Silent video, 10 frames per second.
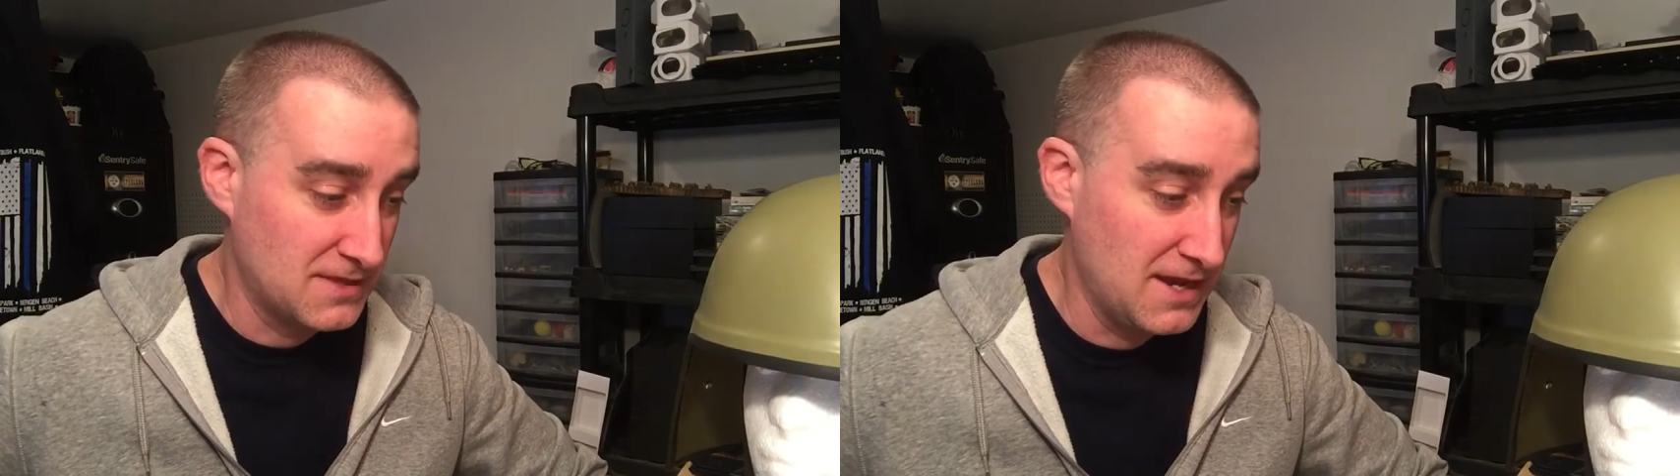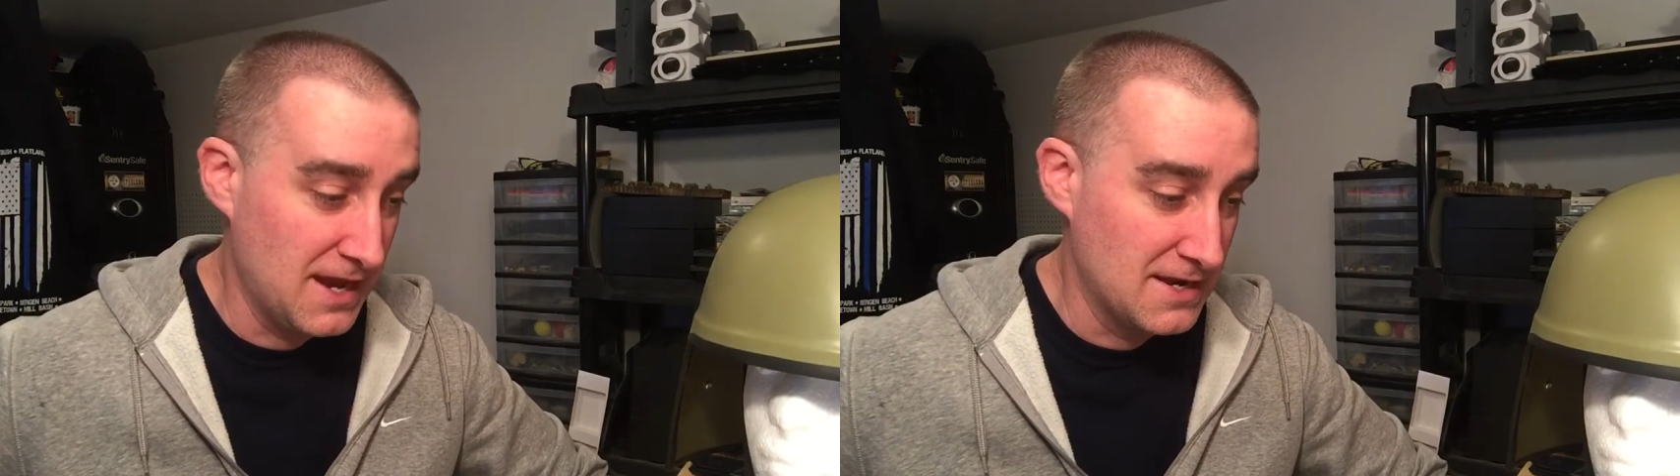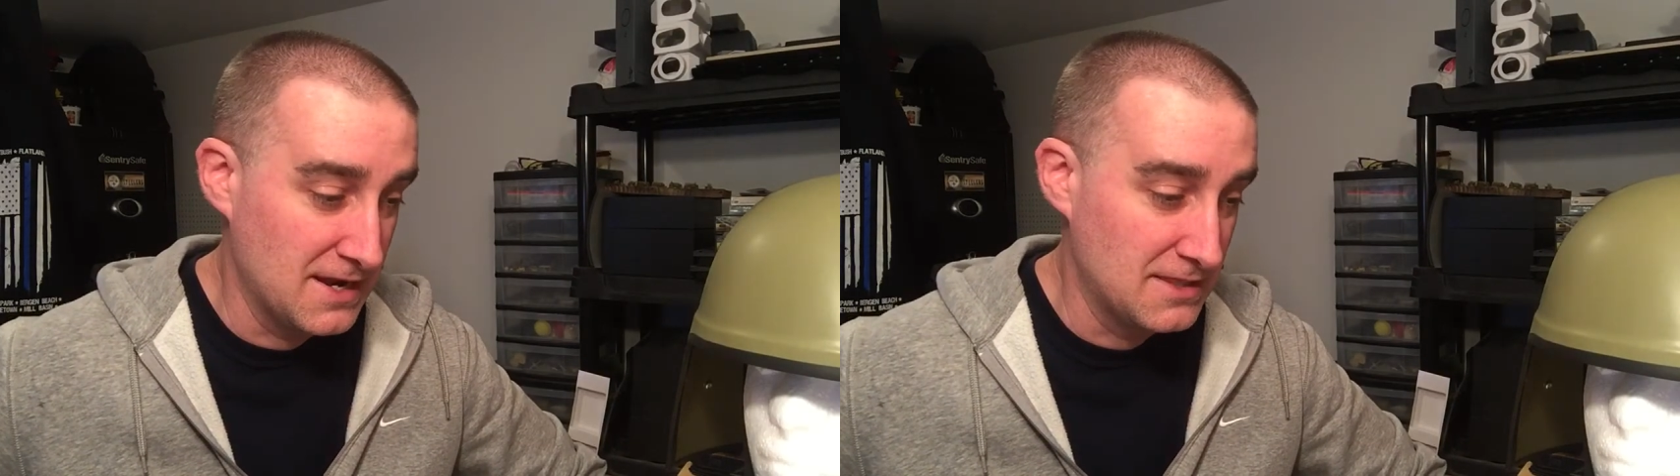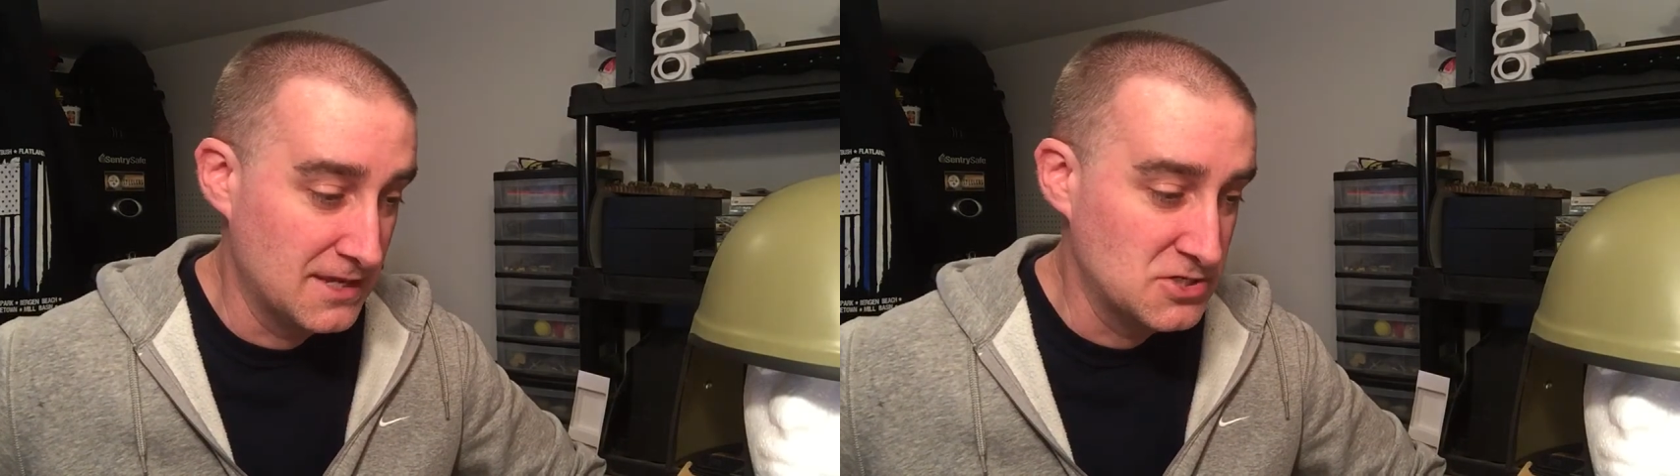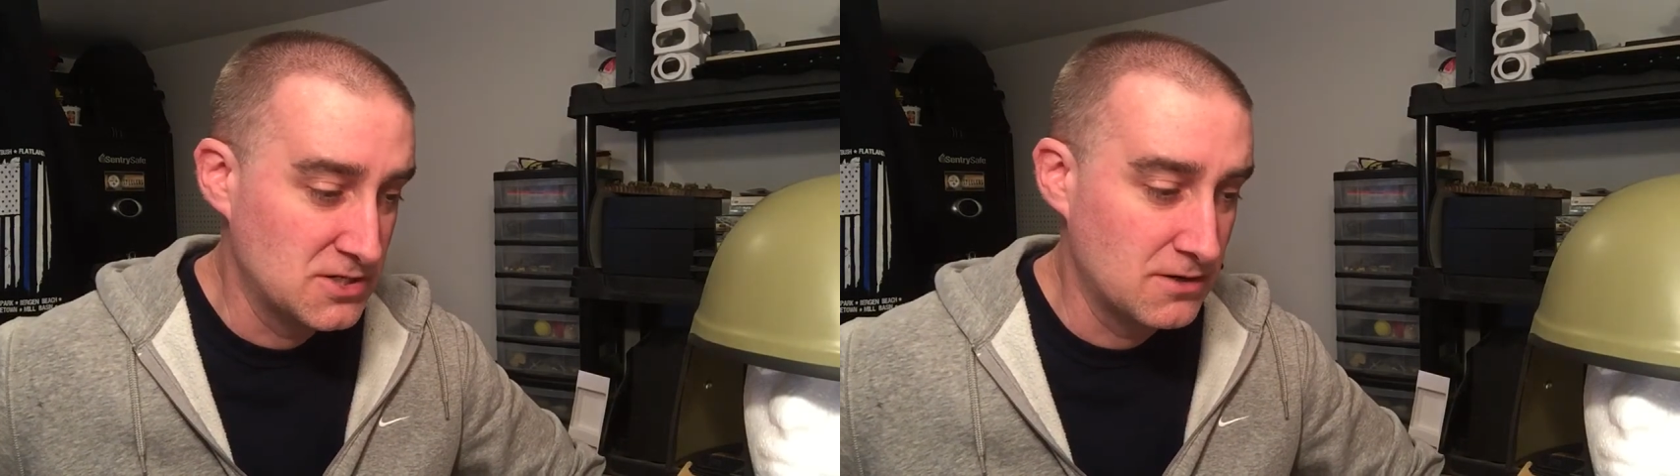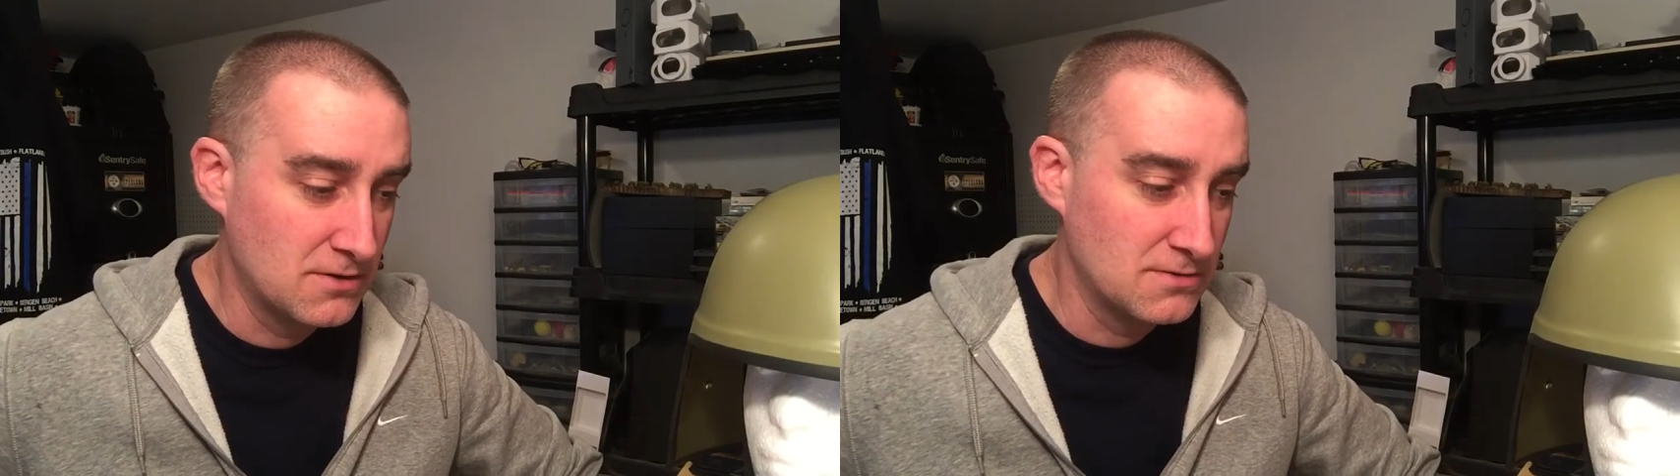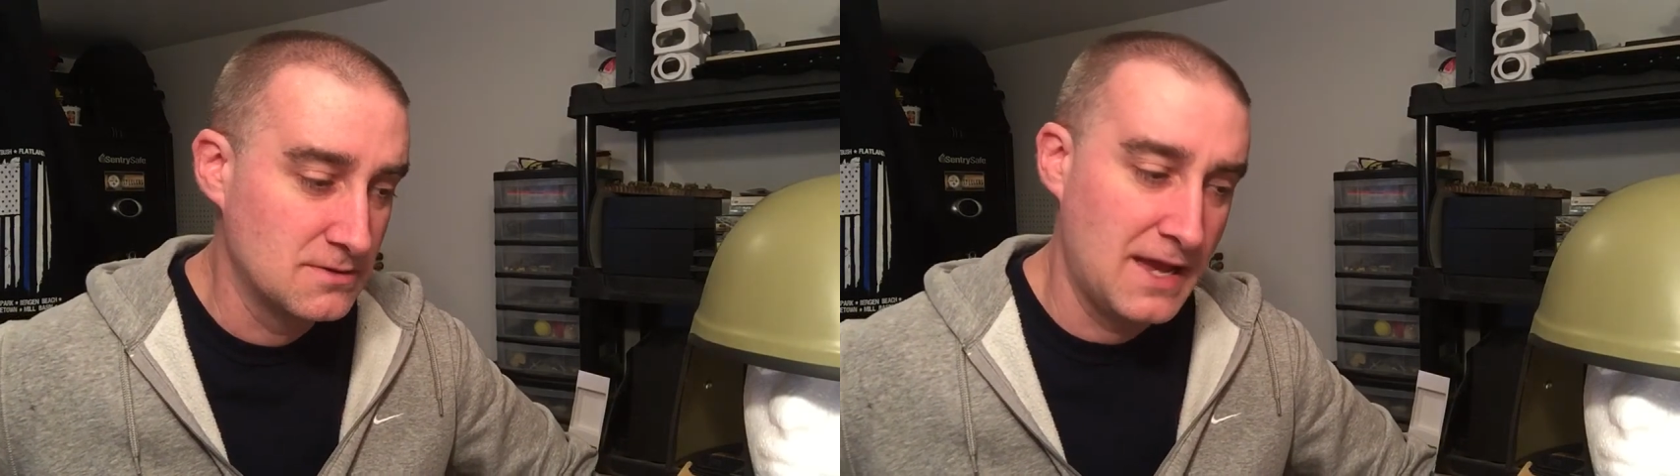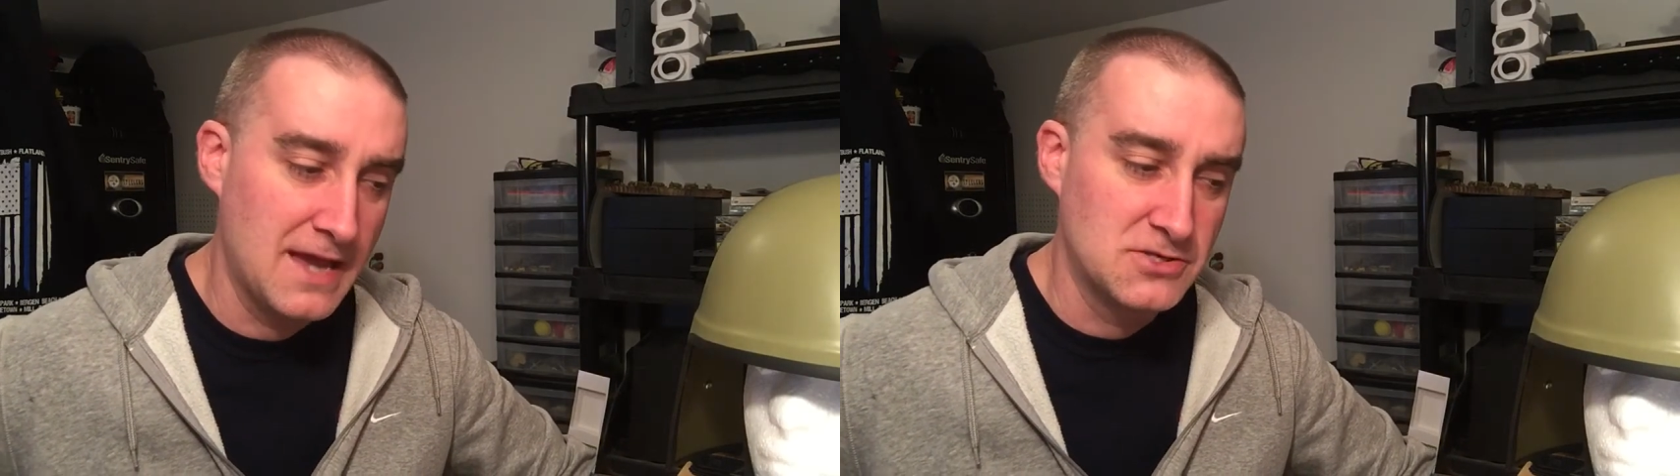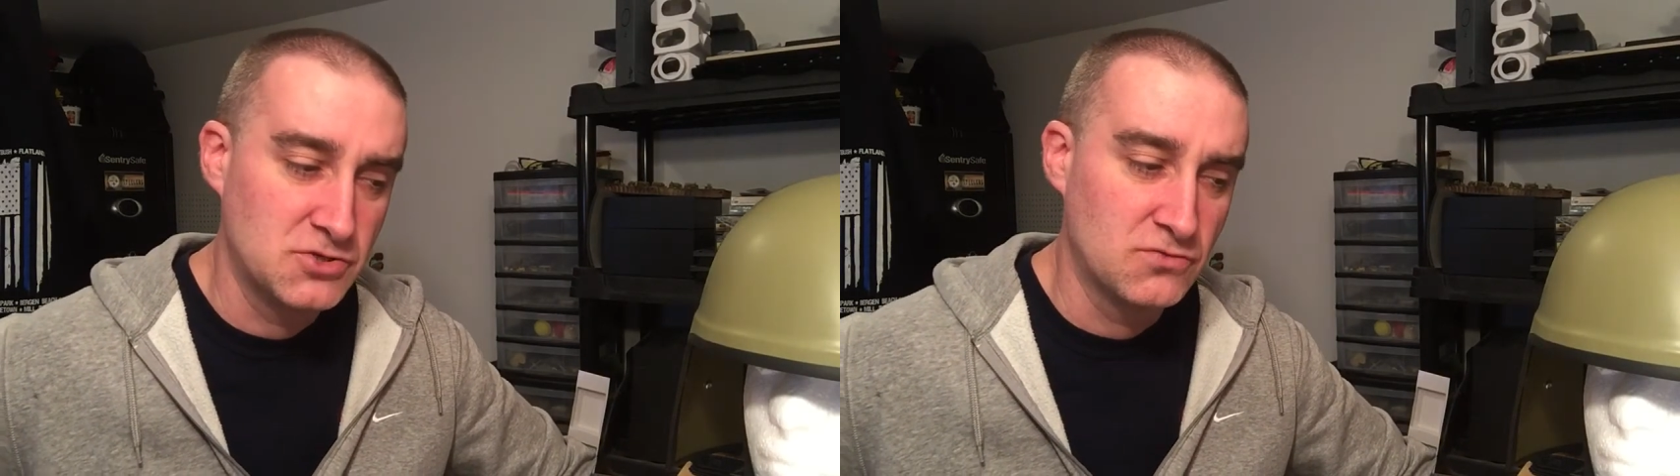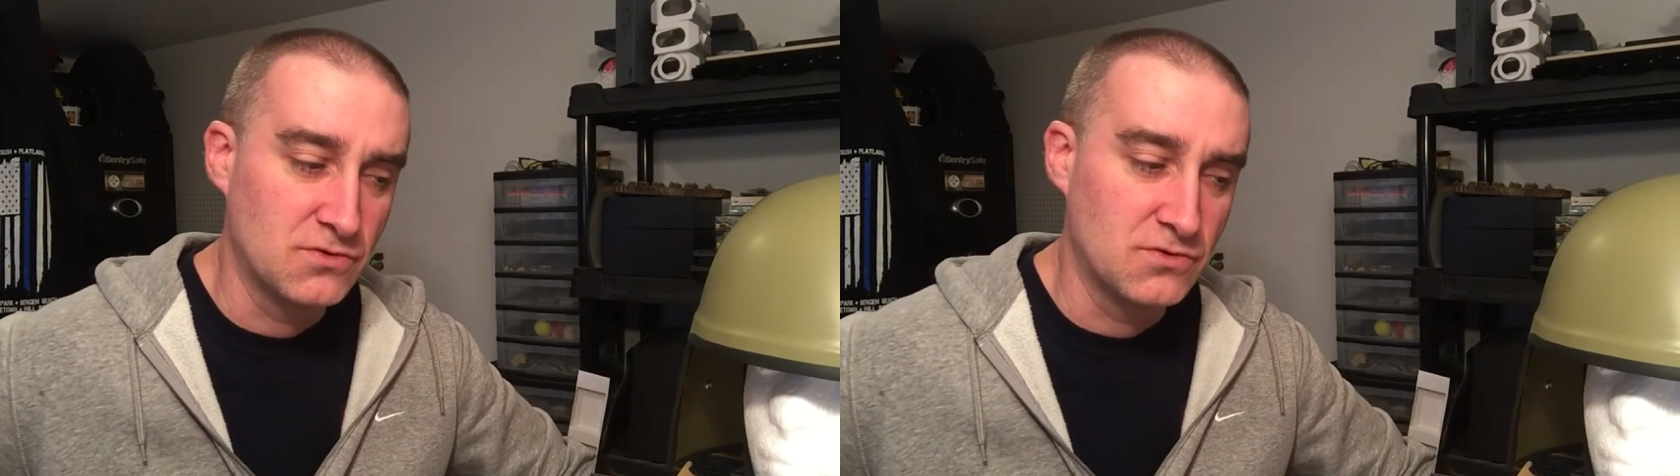And the engineer had 2